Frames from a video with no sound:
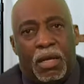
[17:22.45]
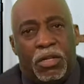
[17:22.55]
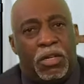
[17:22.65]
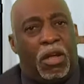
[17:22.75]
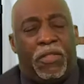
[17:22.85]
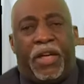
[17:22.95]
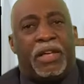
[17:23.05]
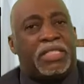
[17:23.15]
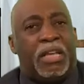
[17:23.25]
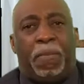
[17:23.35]
You know, there are
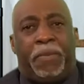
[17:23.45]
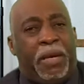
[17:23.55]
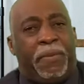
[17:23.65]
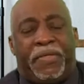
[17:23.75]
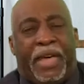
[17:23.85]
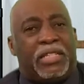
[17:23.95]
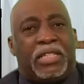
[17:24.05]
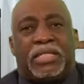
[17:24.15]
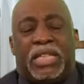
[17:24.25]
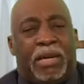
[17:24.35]
some people, they
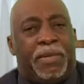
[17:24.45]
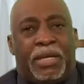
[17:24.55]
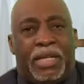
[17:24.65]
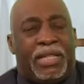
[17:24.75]
just seemingly,